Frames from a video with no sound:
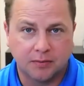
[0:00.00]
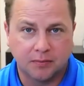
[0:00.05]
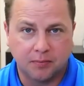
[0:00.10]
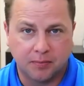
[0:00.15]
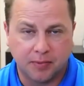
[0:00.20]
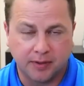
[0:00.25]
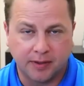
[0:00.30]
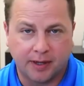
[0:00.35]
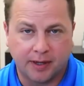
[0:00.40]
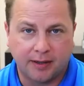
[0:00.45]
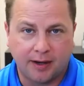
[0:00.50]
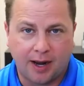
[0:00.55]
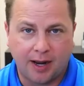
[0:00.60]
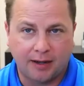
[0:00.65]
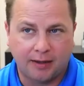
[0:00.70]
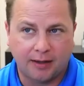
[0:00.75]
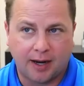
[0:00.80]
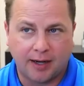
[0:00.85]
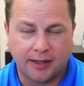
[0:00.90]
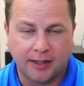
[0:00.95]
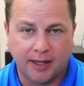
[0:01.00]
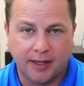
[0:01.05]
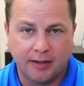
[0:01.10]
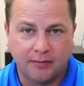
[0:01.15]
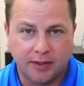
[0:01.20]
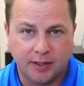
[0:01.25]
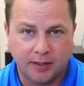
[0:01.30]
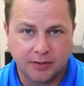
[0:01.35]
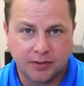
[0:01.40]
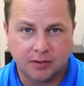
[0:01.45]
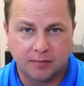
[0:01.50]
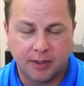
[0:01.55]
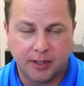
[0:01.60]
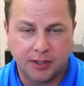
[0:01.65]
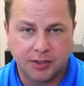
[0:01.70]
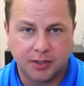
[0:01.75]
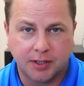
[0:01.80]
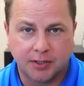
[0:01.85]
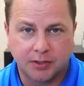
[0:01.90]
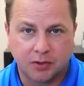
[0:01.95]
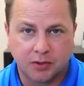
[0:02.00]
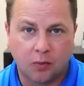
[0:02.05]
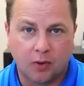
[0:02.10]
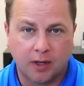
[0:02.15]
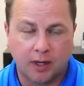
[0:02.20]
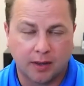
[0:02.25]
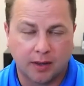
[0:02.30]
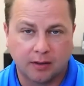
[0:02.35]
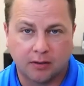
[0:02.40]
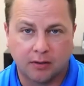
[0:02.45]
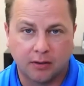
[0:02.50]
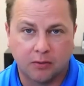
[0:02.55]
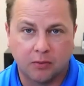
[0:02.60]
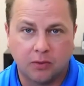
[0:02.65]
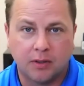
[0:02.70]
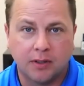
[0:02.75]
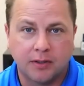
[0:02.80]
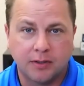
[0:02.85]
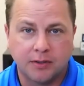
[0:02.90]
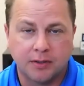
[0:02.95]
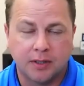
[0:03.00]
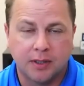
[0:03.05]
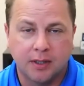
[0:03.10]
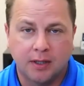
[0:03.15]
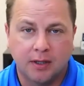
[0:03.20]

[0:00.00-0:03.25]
but I, I gave an estimation as to what I thought it was.